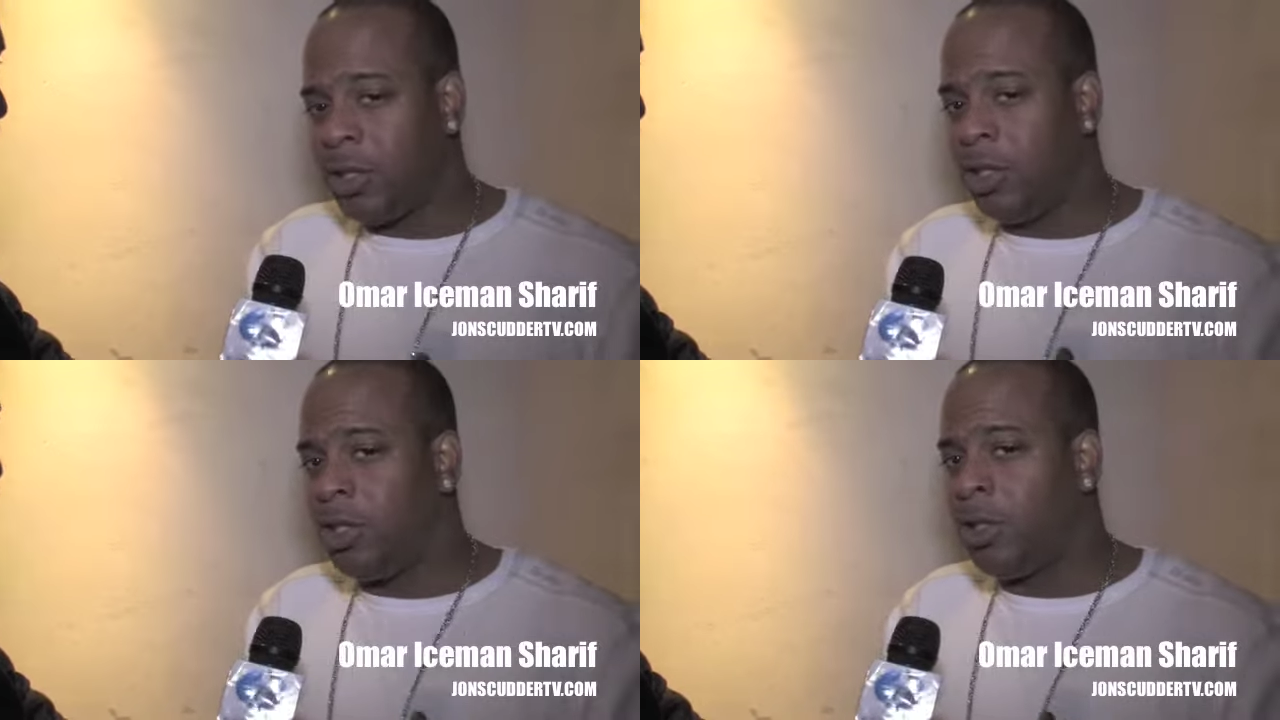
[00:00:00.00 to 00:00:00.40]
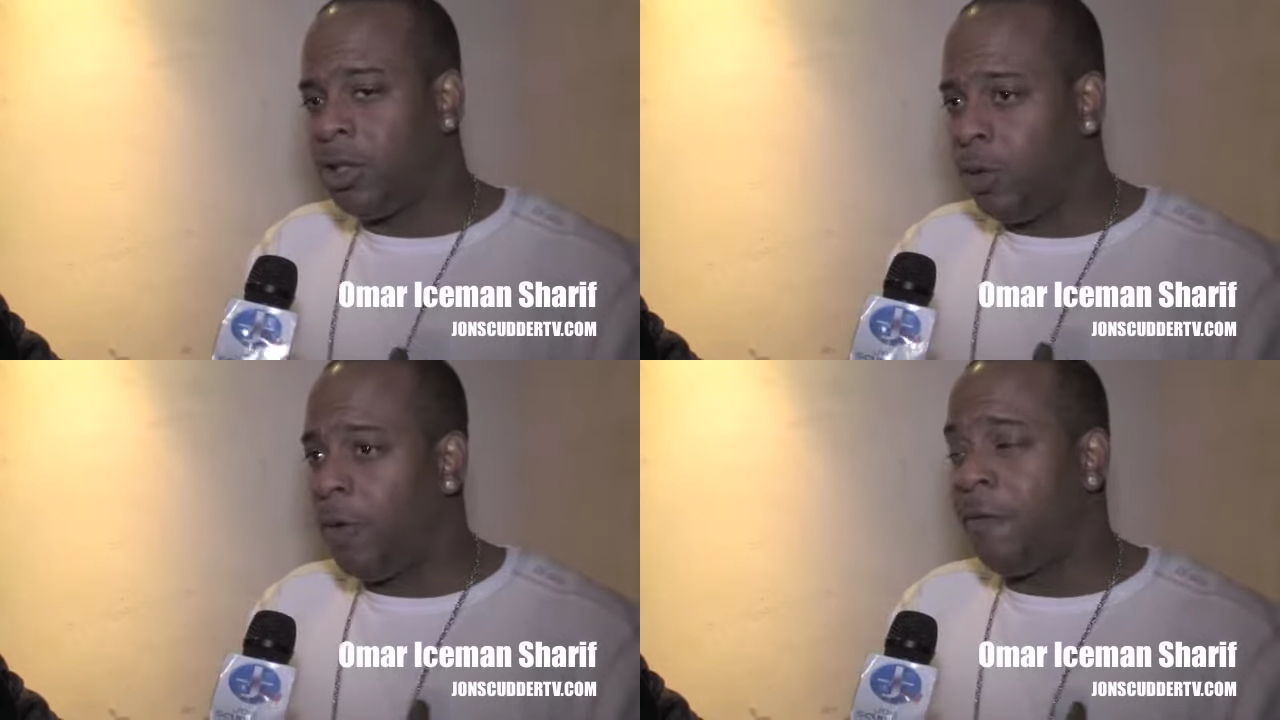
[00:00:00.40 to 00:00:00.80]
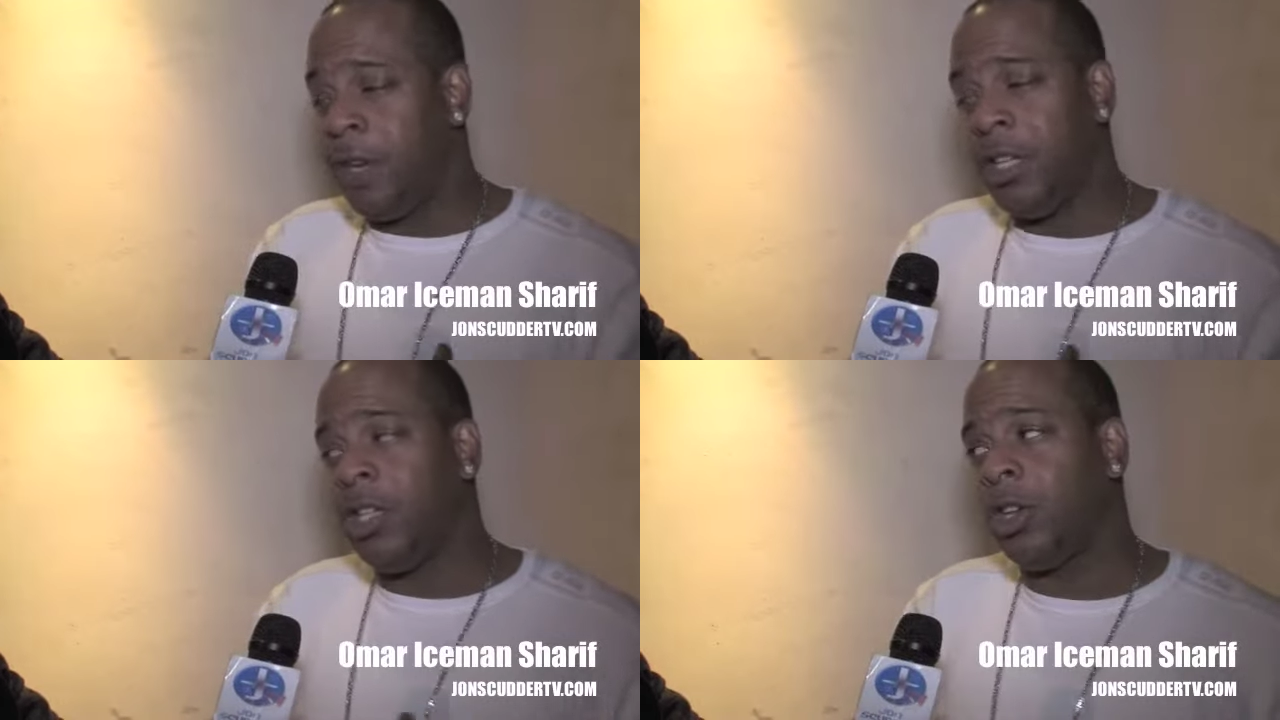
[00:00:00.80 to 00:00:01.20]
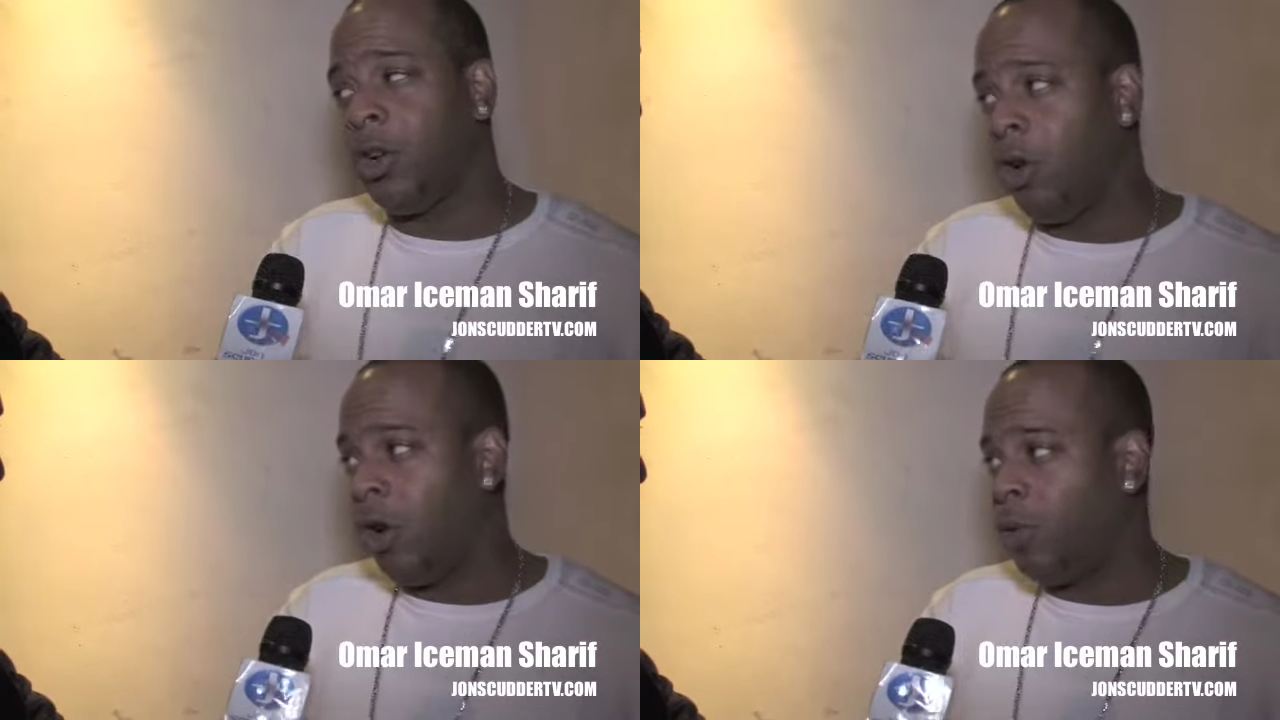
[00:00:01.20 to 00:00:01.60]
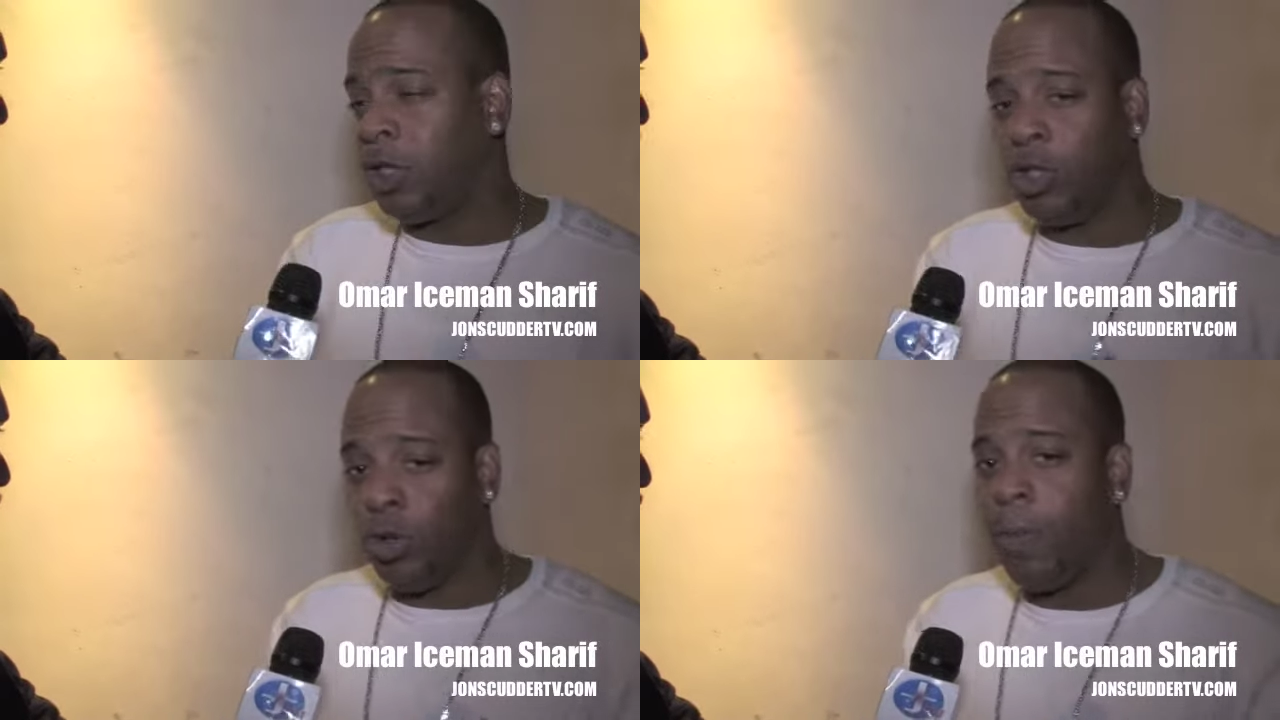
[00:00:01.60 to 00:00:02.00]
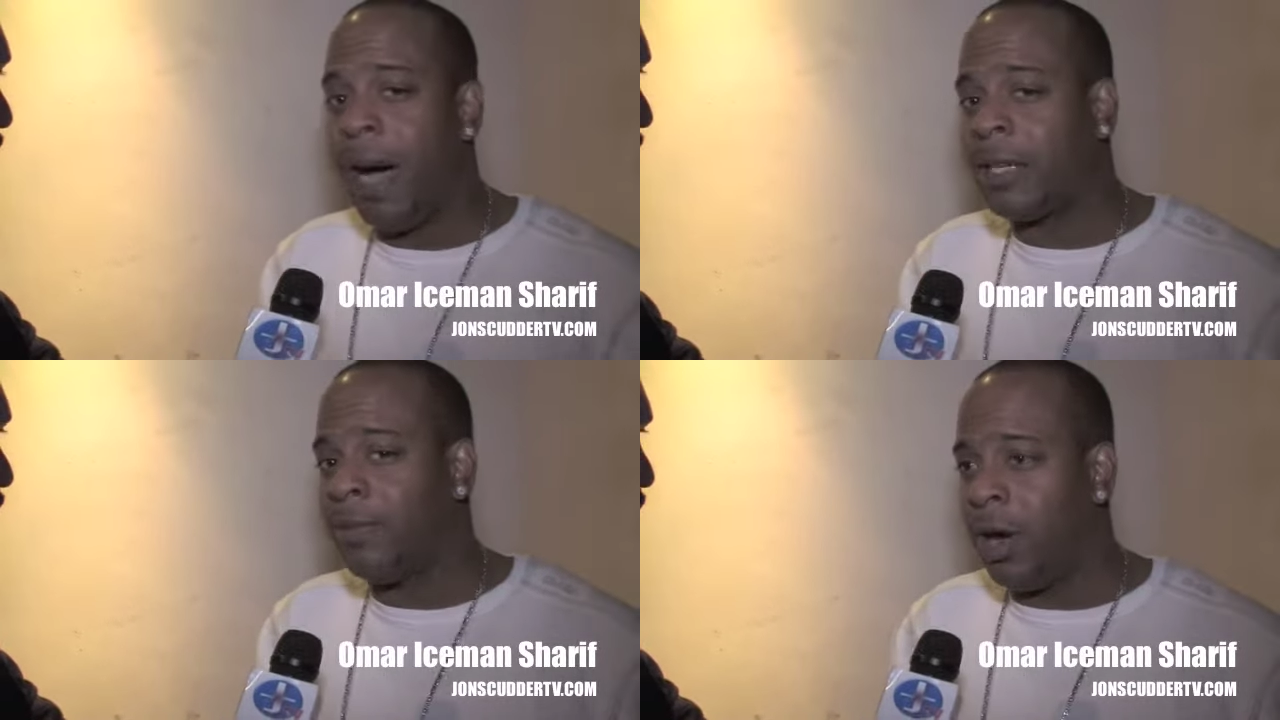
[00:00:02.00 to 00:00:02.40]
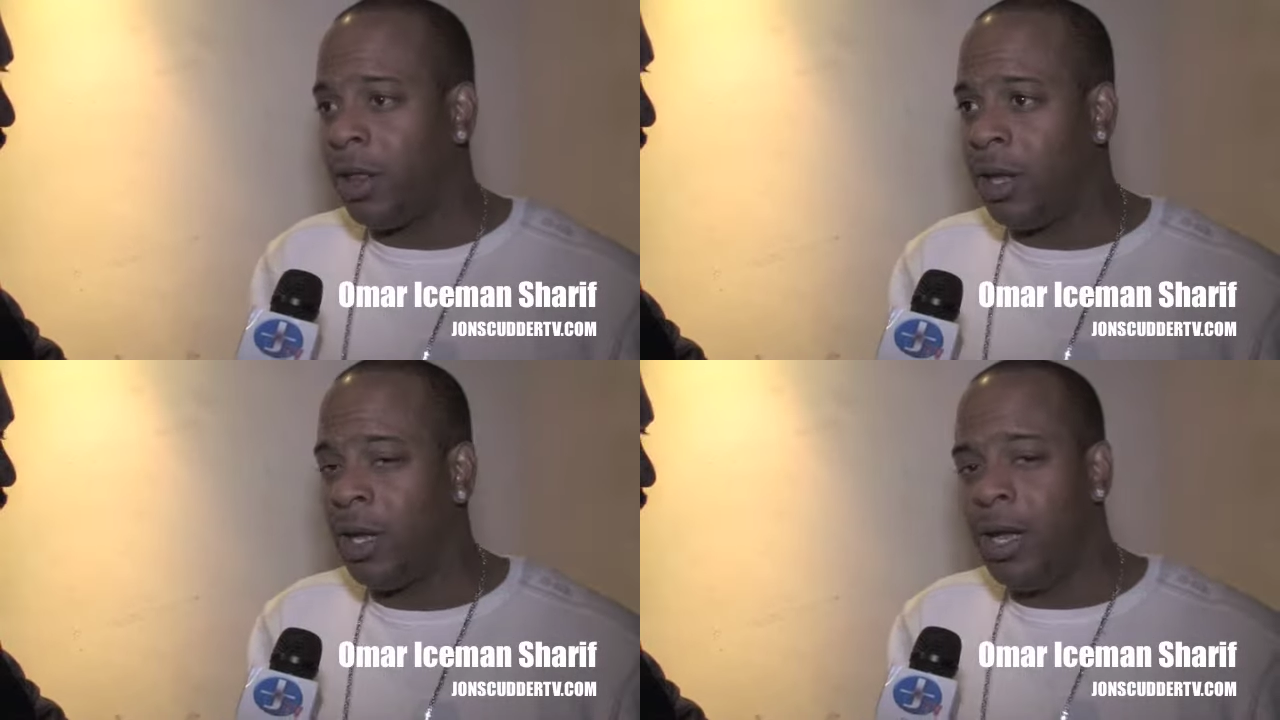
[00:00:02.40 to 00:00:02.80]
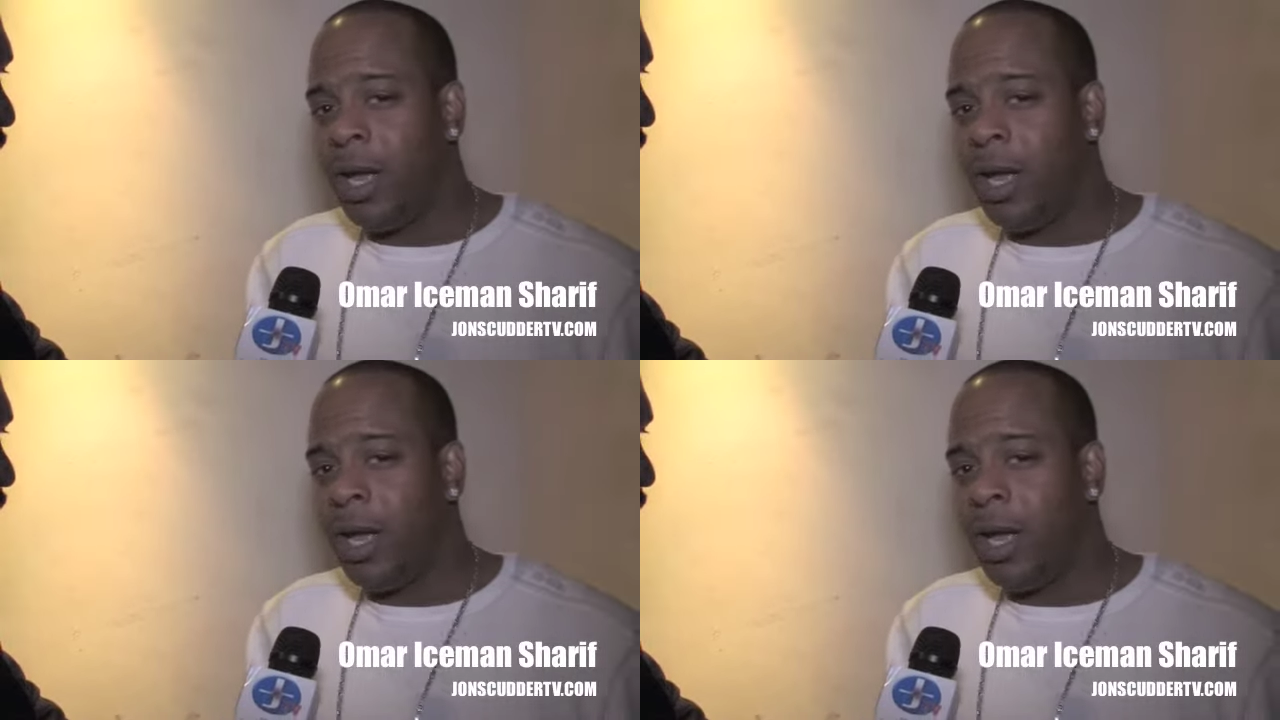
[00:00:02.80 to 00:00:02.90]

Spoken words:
to Afeni Shakur, which is Tupac's mother.